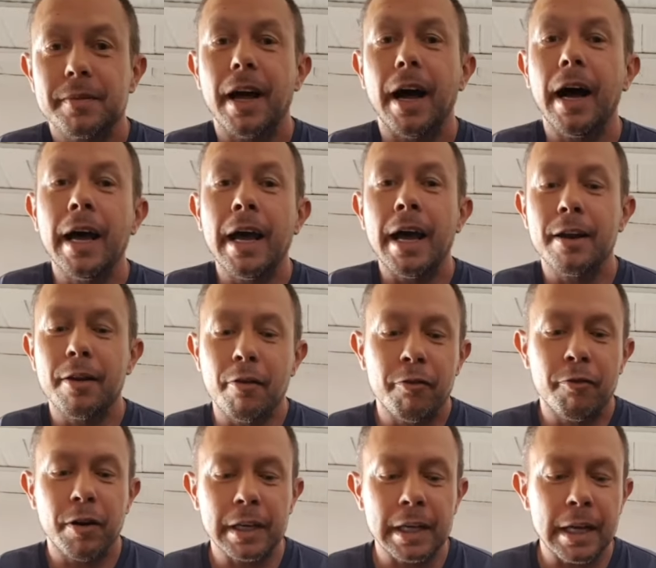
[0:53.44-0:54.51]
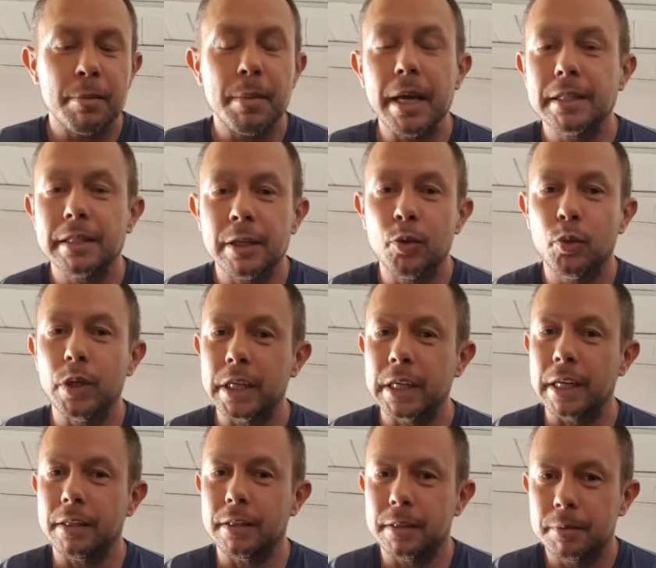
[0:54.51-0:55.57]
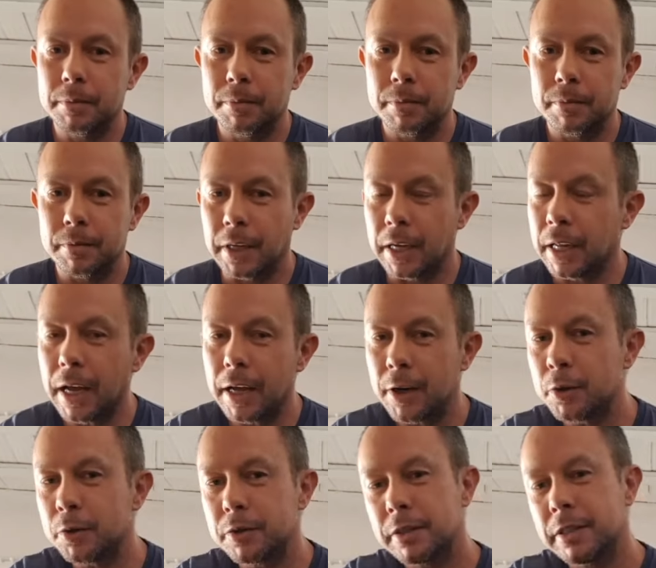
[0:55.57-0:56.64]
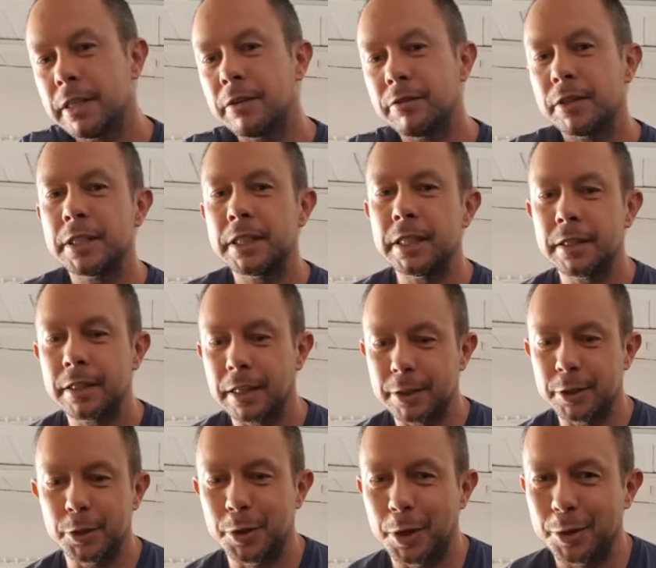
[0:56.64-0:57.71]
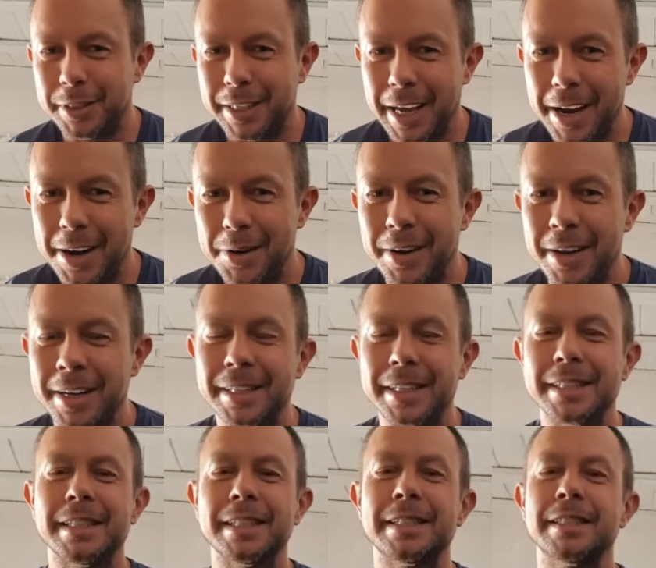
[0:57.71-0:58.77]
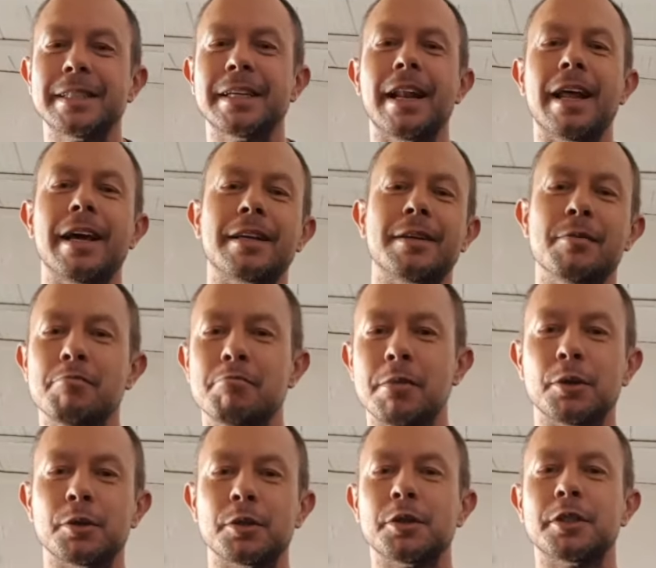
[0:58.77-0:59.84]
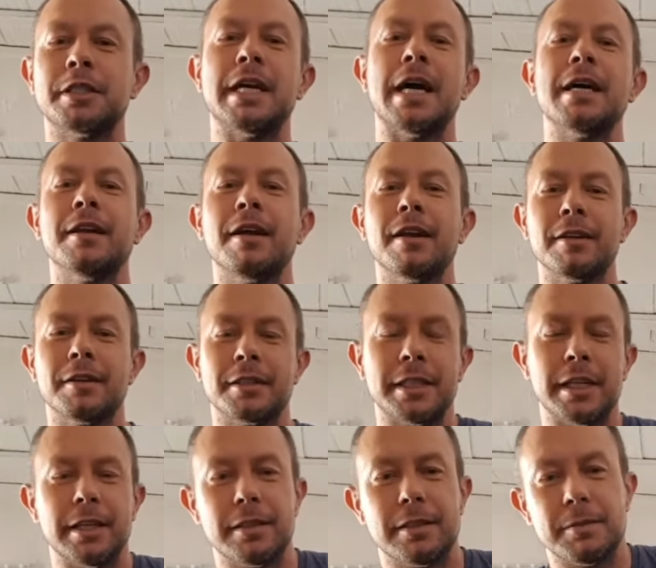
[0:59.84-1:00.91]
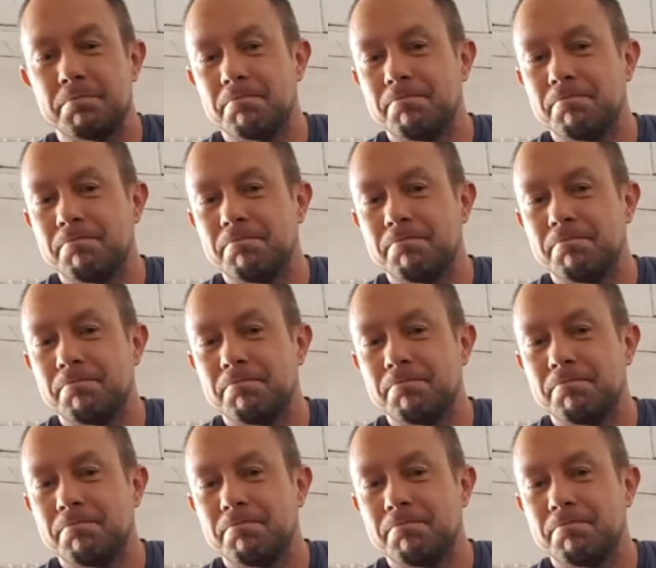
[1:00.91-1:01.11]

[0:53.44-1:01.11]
I had a fucking amazing weekend. And I don't give a shit that you don't care and this is like a motor channel shit.